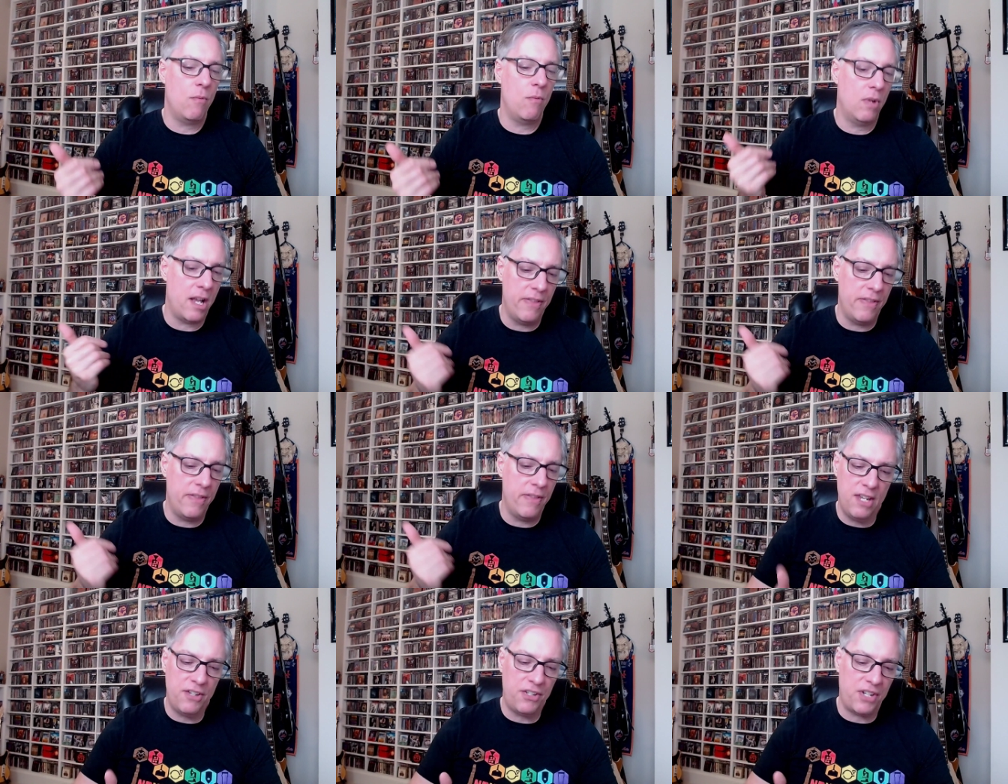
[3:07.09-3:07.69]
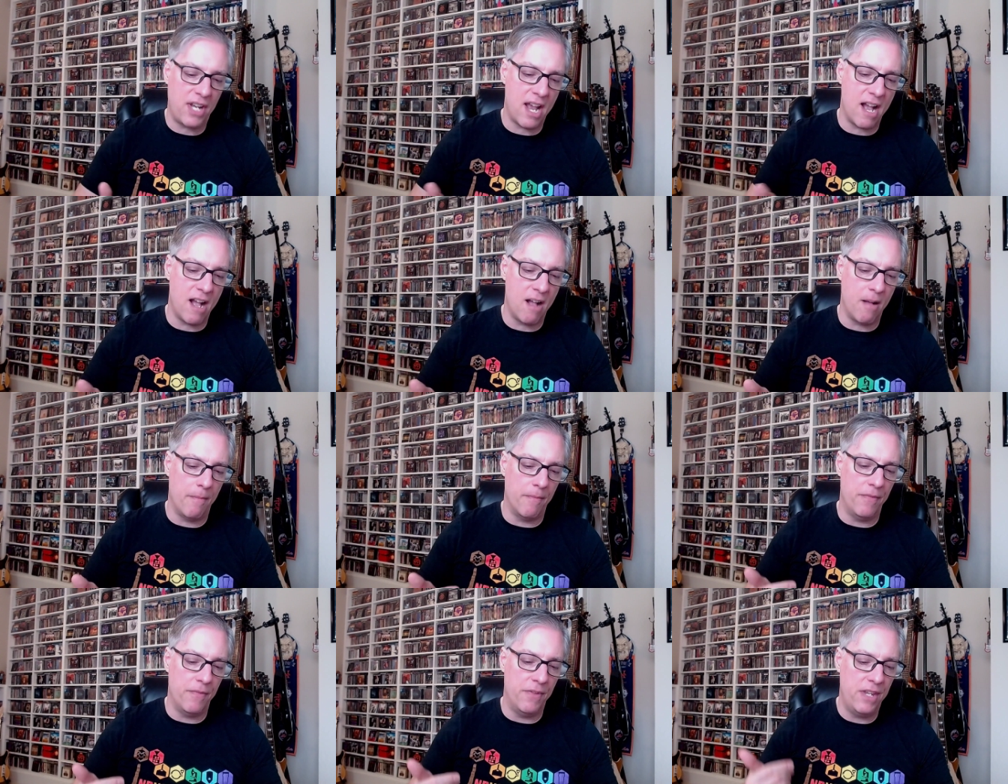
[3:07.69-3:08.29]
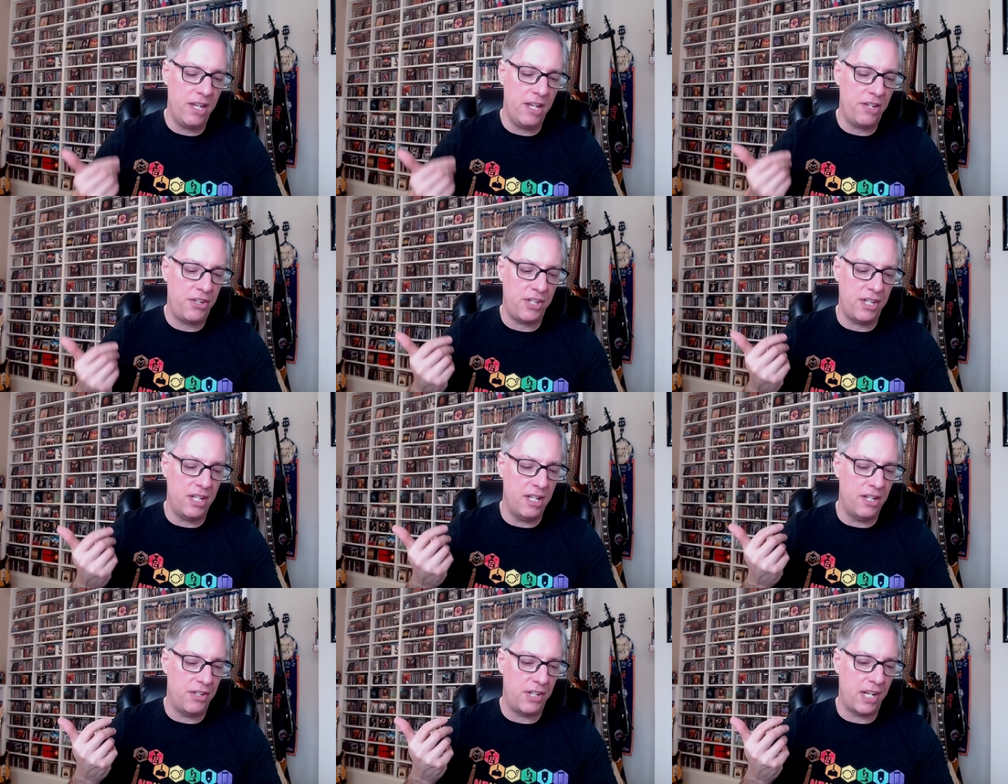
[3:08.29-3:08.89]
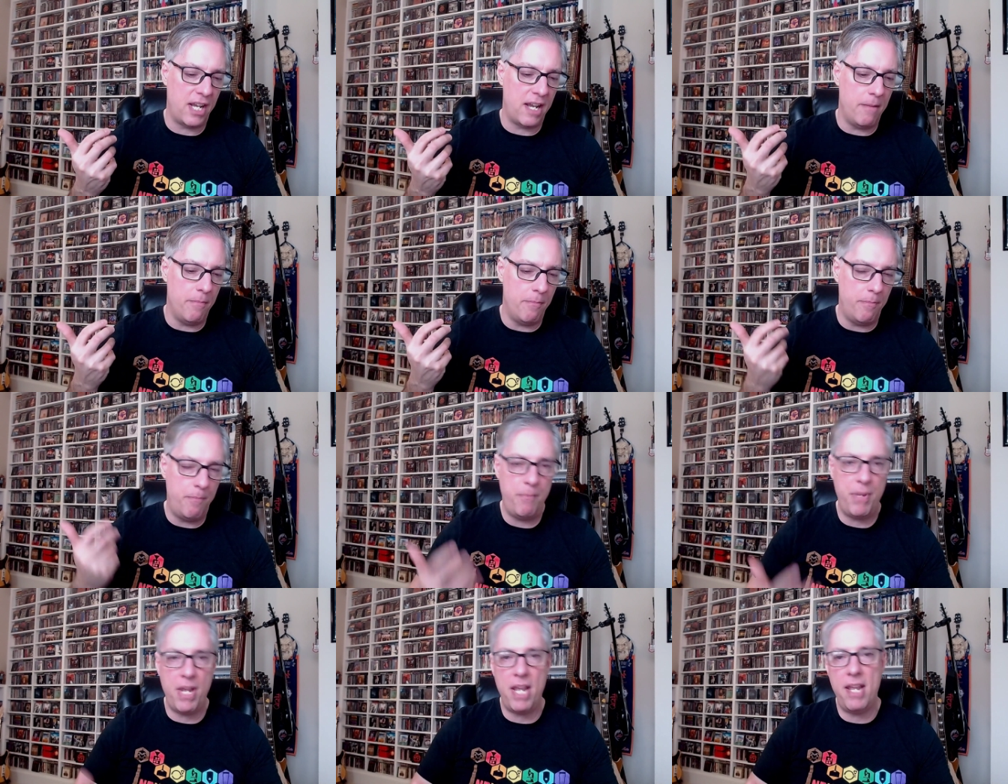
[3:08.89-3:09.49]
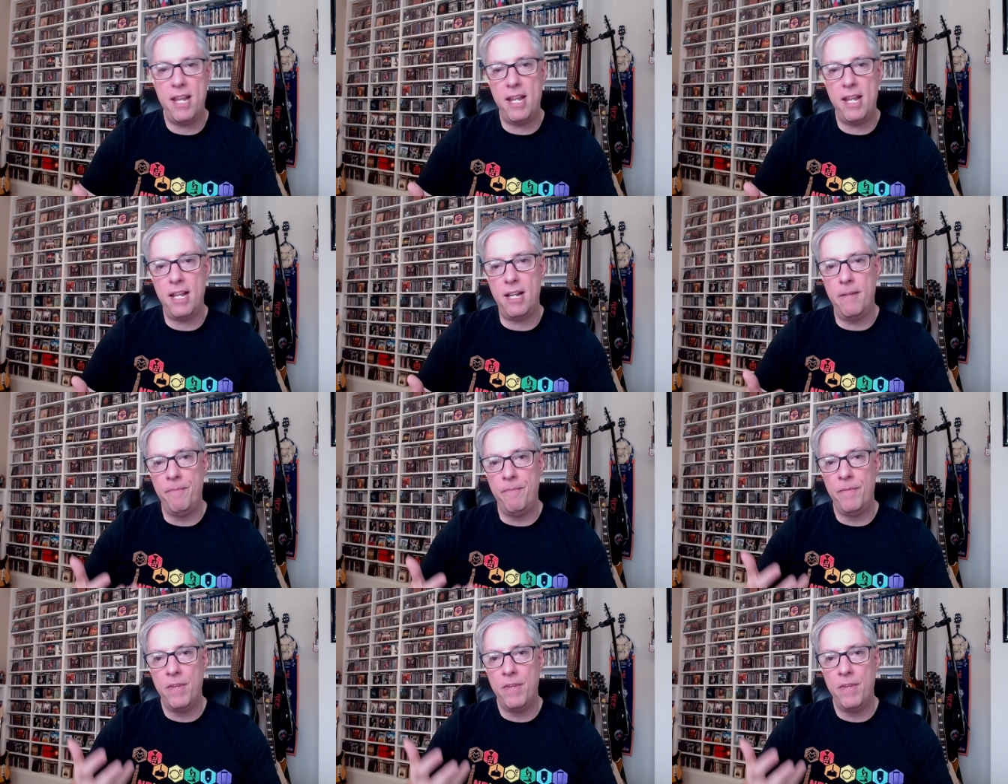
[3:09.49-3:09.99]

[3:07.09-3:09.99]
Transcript: Well, on this album, this is a big,